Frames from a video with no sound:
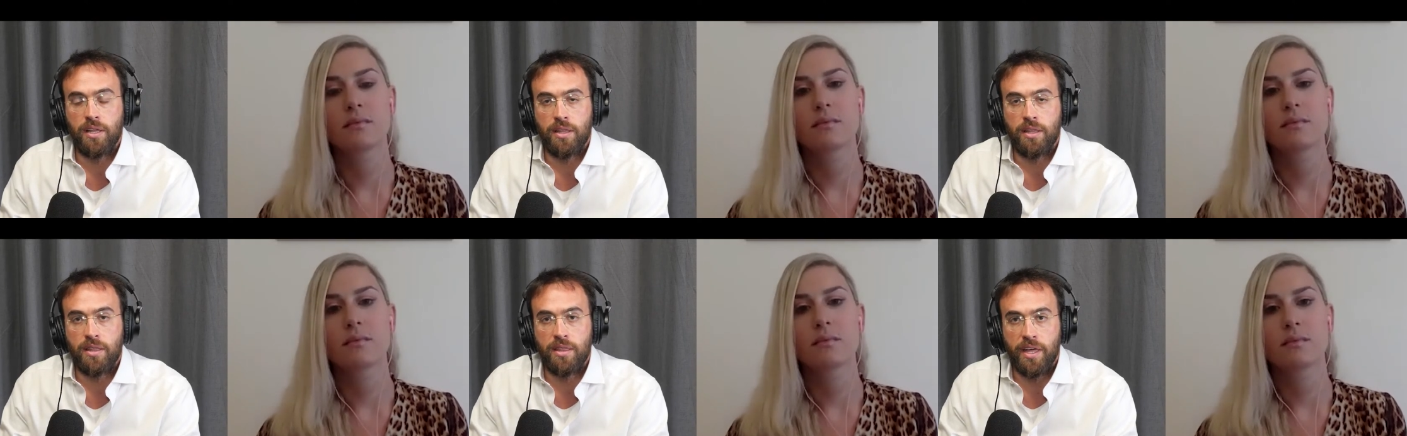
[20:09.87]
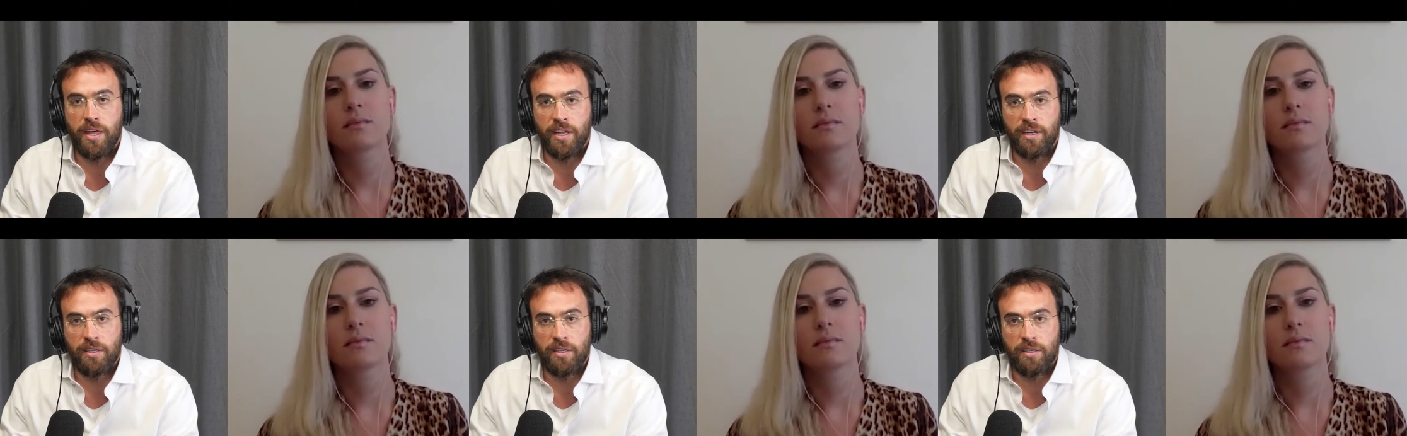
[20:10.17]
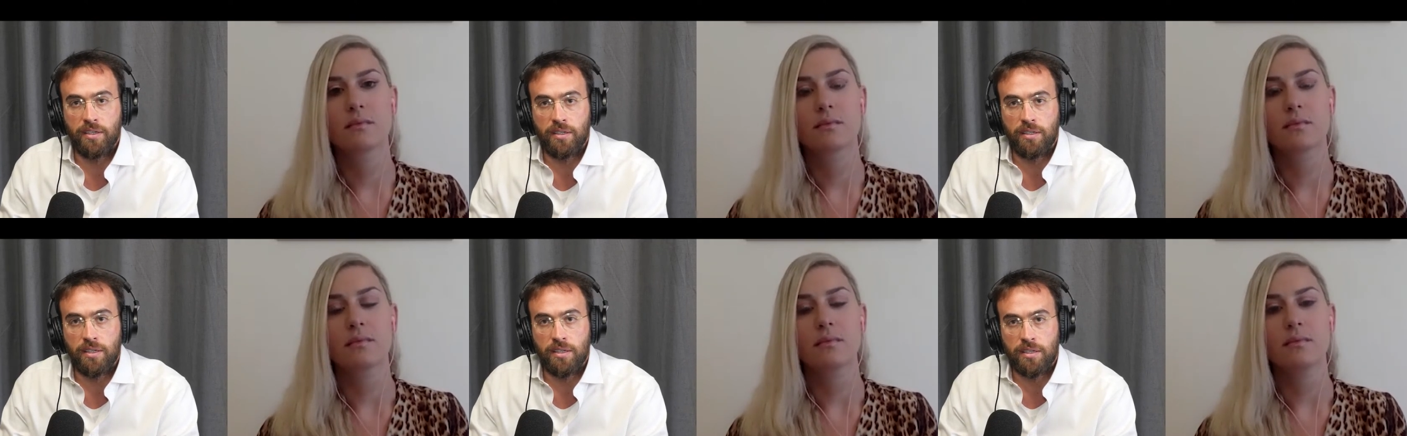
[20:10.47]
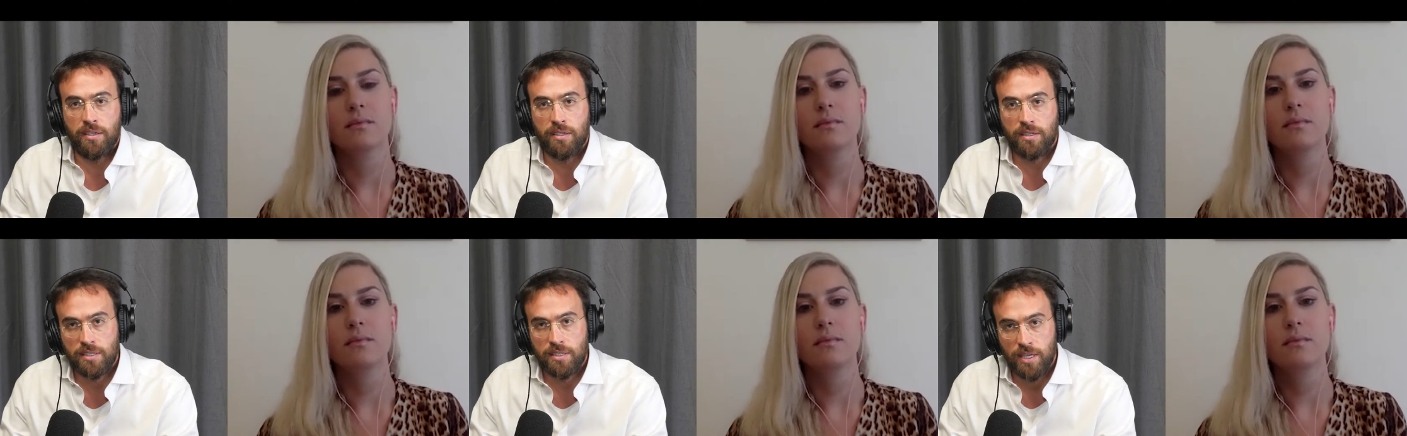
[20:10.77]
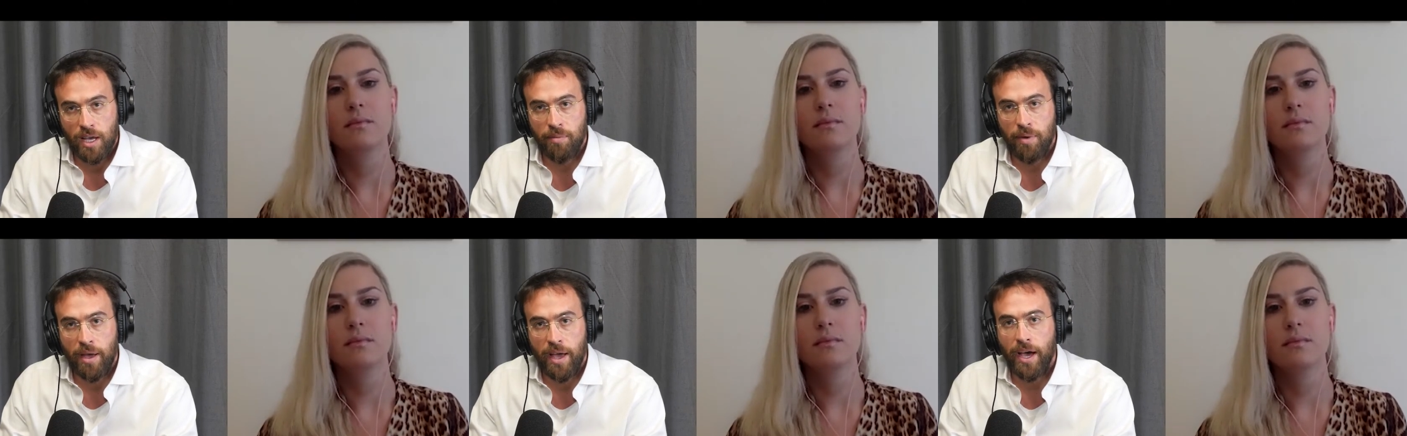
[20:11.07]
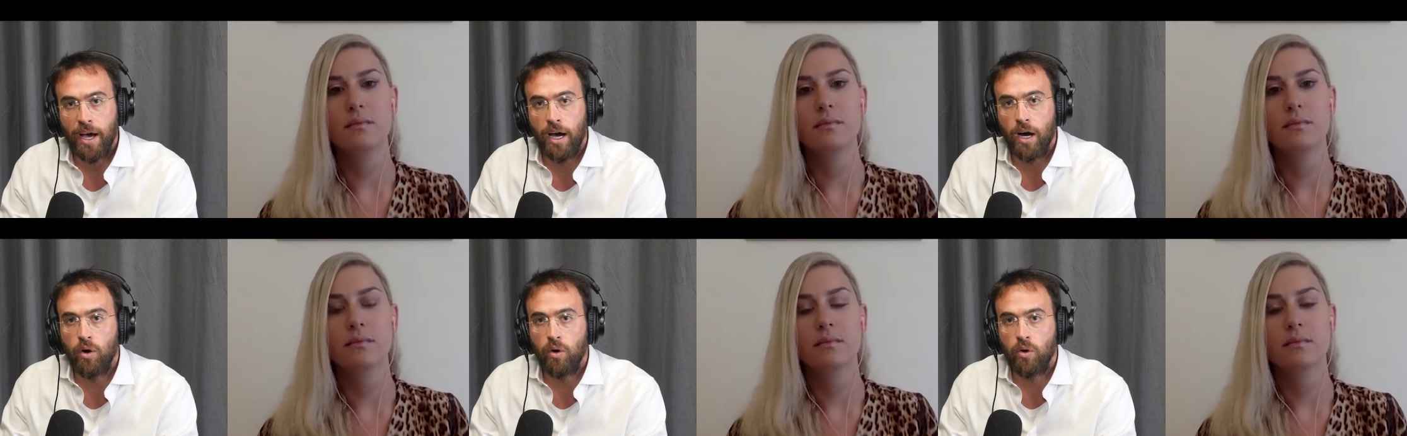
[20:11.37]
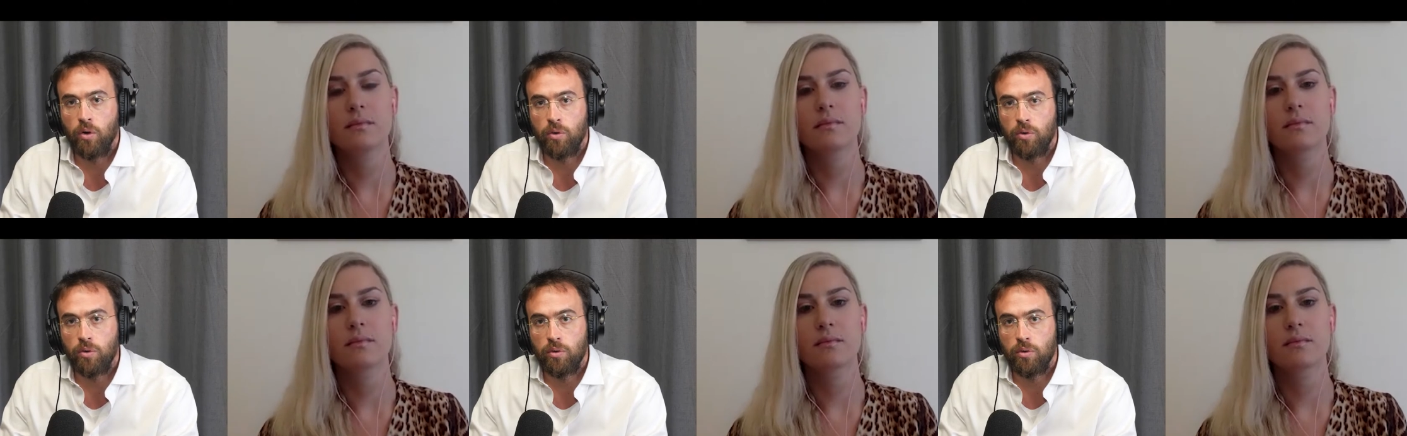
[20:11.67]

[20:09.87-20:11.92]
Speaker 1: then somehow